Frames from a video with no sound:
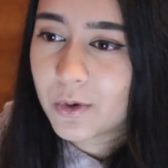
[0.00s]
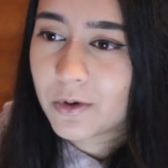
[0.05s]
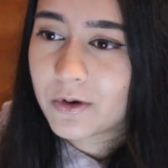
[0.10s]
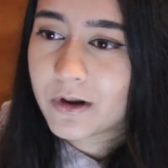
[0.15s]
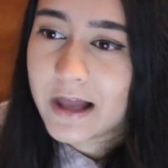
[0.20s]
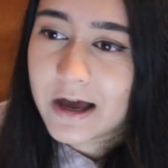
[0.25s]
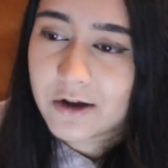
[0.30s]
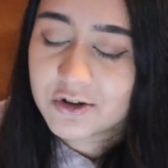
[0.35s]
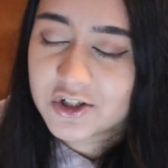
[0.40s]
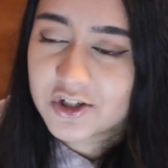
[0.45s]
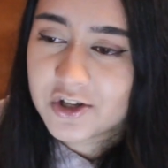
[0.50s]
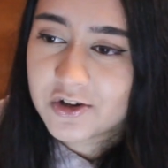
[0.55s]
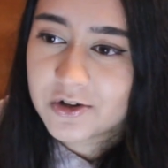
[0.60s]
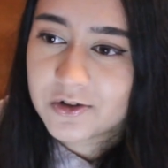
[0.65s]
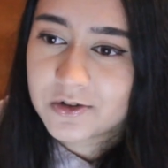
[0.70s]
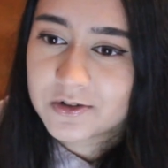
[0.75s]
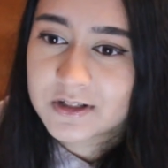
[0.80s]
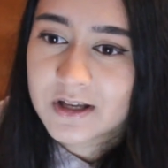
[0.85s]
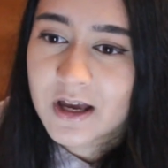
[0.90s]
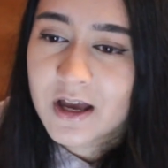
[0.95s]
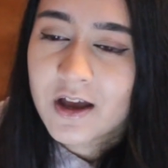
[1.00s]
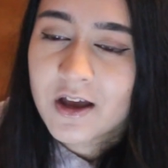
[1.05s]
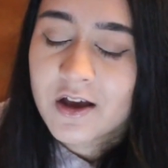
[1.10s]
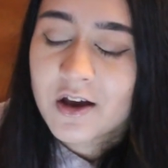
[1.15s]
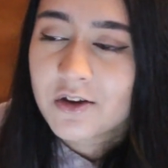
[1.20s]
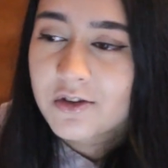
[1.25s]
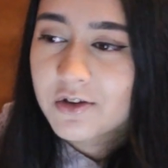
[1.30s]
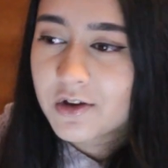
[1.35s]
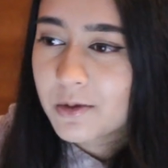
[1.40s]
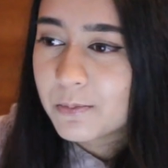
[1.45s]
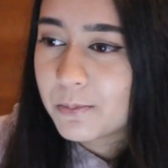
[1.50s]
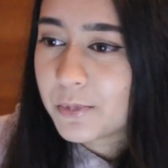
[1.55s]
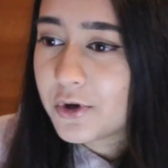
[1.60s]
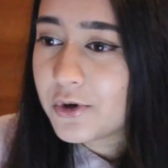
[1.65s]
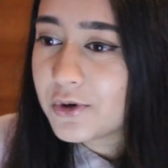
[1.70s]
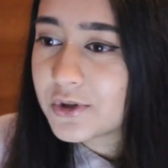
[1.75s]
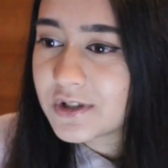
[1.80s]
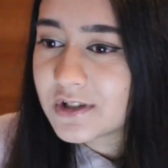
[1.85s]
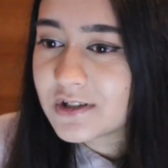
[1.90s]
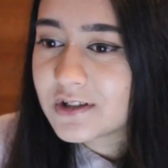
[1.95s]
we were allowed to use the
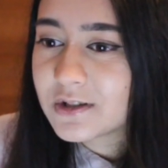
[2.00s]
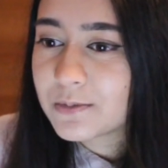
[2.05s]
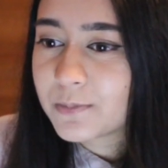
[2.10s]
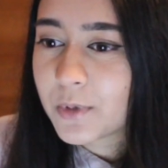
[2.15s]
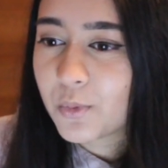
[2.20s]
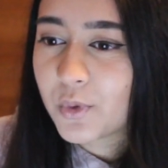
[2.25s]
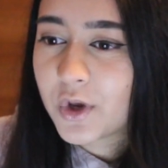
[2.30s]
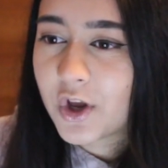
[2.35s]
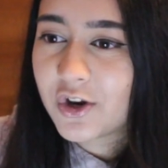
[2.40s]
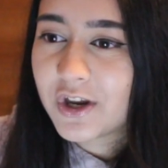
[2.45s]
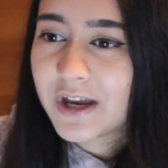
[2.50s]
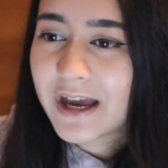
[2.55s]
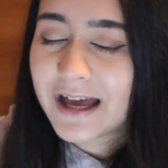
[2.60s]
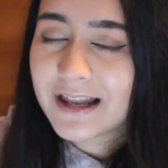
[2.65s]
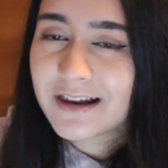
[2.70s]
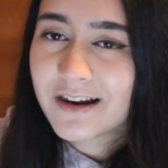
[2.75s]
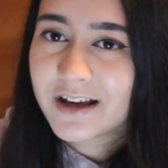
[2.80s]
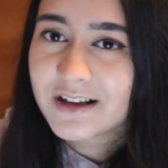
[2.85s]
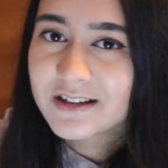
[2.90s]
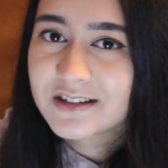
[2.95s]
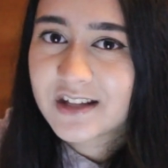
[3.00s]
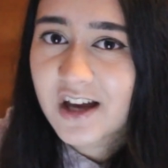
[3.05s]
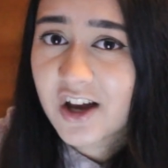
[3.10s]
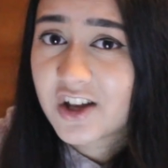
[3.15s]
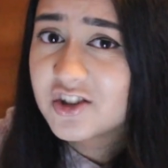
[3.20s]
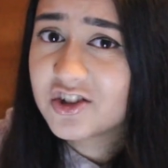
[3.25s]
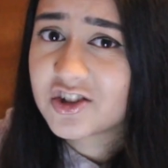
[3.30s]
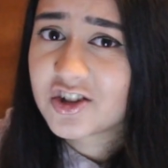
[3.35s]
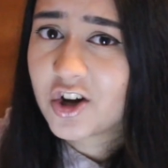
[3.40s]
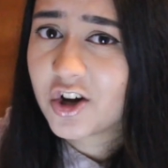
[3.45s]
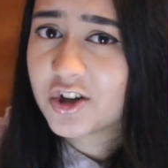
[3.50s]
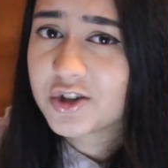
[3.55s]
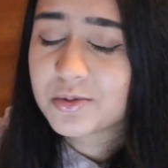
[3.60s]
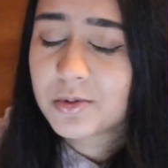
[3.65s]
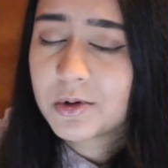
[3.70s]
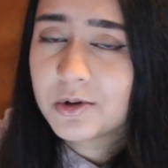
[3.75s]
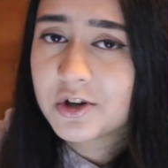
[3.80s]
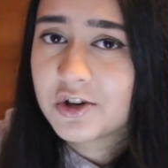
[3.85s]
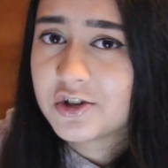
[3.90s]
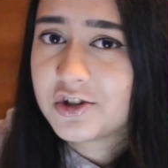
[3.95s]
computers, but we only had like certain slots
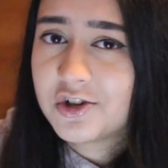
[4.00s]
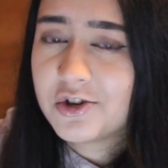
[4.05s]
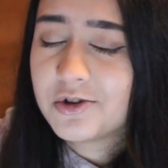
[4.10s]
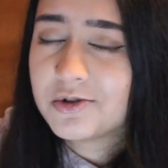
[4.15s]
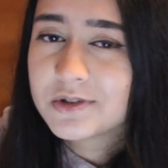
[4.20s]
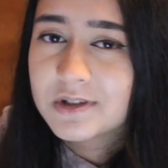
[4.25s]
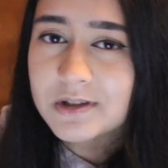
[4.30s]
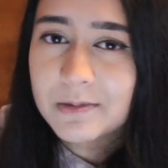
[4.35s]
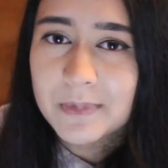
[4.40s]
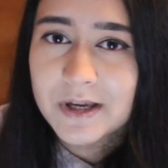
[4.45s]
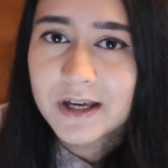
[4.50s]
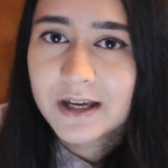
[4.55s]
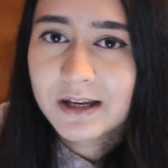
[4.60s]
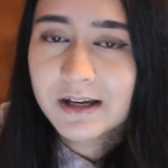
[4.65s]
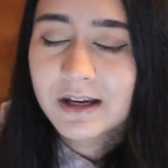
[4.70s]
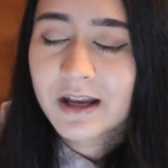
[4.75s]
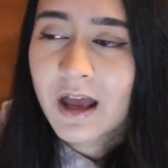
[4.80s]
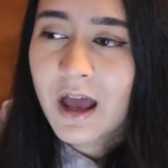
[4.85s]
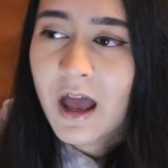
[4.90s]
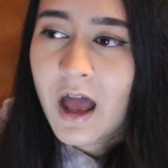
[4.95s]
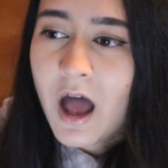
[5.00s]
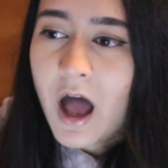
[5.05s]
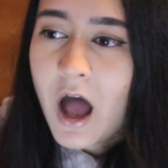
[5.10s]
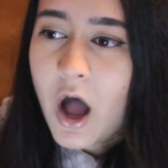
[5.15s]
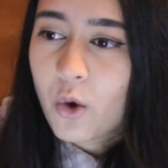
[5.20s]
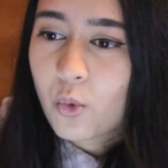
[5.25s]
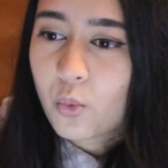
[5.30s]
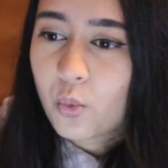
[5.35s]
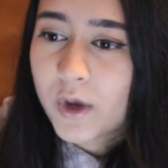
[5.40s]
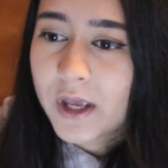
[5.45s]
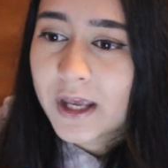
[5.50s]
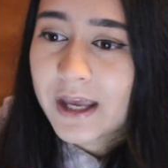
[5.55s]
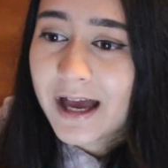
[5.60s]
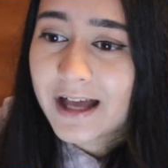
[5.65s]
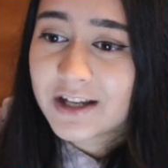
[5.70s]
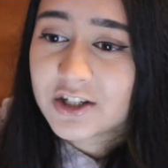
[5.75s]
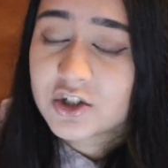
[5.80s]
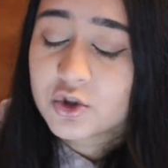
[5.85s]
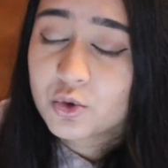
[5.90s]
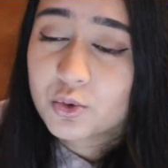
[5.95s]
we could use them in. We
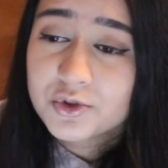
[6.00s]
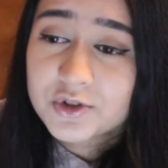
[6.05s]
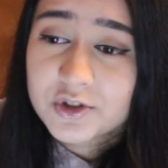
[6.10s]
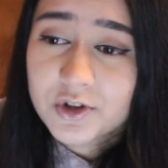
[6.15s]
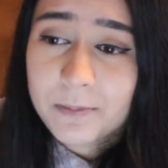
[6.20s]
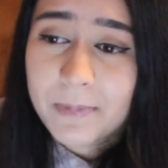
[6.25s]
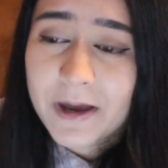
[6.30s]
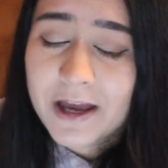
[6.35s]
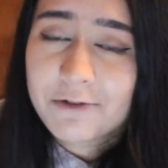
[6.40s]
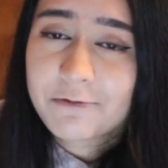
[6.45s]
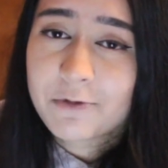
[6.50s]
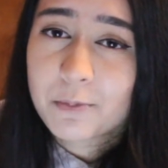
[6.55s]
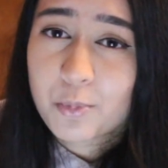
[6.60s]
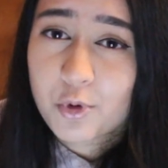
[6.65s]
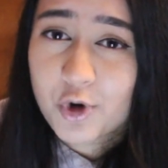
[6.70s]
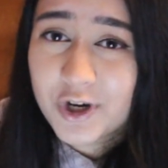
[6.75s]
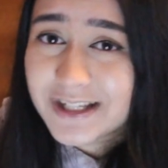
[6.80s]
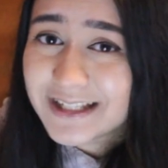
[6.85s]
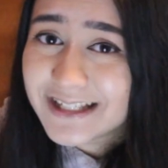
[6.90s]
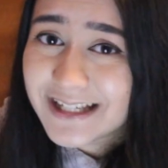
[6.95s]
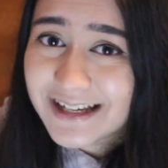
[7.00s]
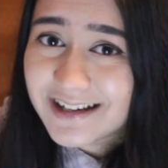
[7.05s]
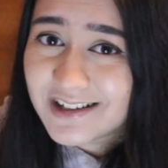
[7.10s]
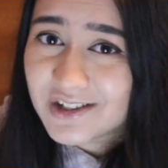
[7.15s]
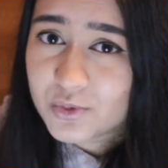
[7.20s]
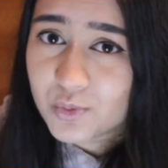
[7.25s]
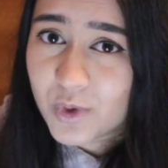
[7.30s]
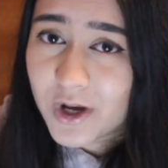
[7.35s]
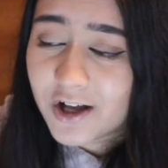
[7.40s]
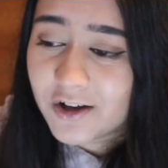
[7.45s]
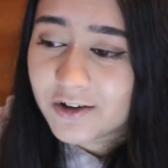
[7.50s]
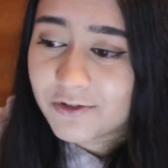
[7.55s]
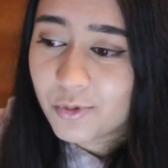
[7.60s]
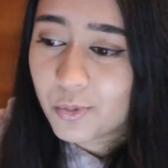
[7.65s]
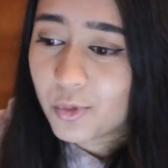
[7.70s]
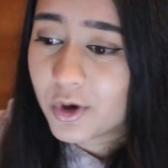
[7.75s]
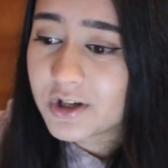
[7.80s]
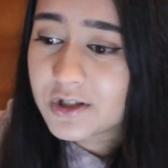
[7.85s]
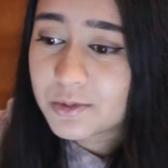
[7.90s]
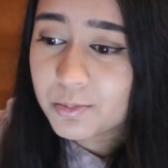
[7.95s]
had to also pay for printing as well. If
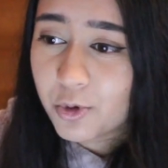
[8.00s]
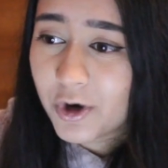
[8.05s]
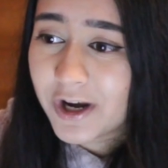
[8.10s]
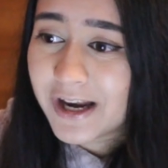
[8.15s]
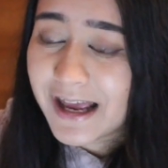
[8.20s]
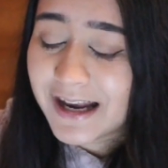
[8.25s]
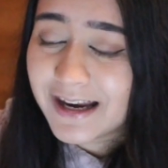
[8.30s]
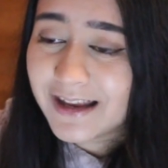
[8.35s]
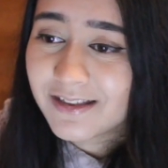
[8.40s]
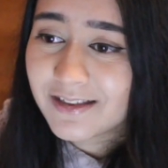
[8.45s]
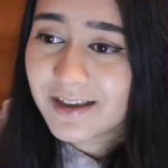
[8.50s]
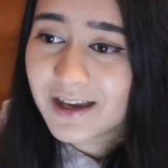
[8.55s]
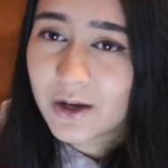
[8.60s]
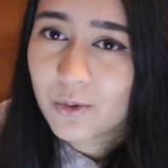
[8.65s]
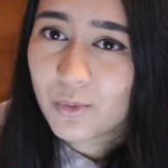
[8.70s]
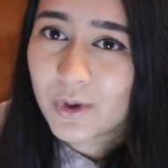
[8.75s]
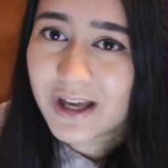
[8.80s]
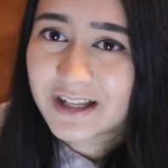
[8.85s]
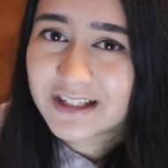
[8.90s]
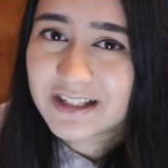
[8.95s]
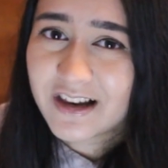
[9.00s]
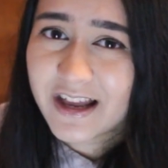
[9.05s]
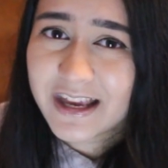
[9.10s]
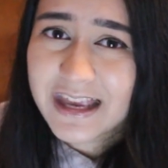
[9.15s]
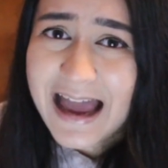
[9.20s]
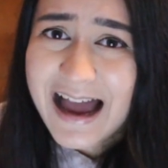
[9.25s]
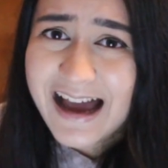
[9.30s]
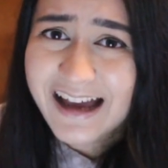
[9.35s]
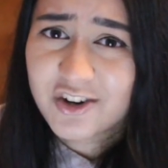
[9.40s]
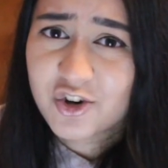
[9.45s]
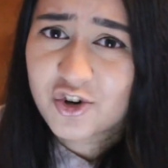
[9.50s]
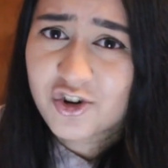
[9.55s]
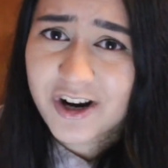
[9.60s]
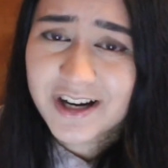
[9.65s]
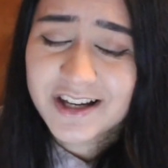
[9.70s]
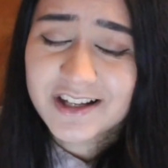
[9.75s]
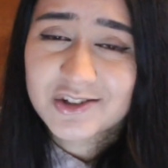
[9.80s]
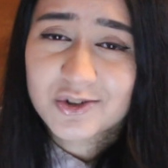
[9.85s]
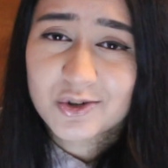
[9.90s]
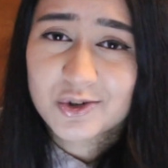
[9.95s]
we wanted to print anything, we had to like add
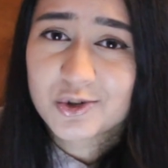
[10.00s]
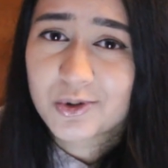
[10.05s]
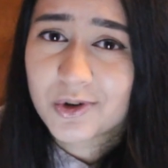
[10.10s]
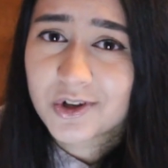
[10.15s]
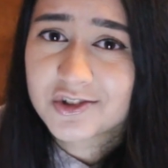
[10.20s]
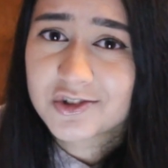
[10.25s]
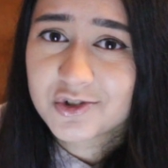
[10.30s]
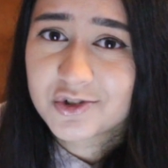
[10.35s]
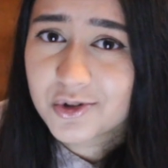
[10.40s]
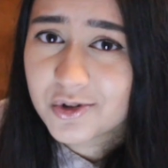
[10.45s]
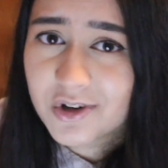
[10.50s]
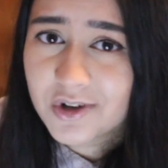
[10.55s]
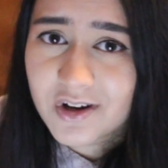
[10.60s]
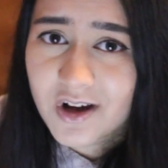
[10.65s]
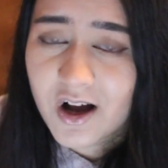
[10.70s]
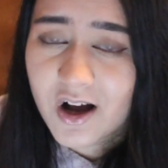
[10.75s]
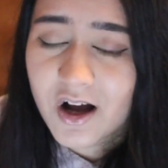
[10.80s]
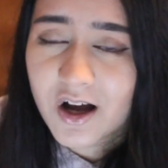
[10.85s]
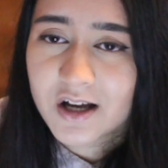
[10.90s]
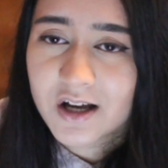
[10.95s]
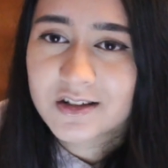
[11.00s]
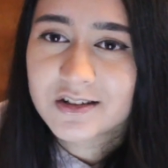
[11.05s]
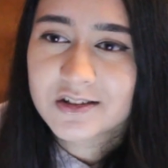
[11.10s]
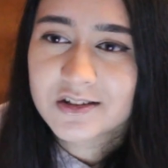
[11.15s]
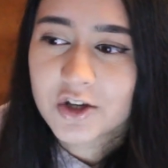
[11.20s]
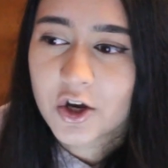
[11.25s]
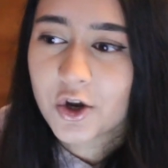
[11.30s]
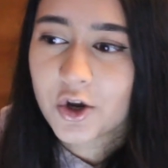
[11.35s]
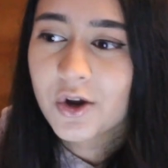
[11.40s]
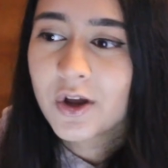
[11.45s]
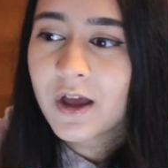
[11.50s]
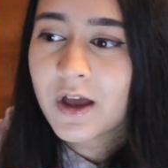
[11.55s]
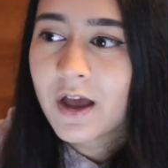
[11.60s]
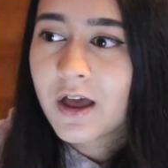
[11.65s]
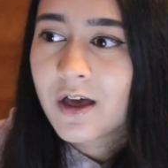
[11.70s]
credits onto our student cards. So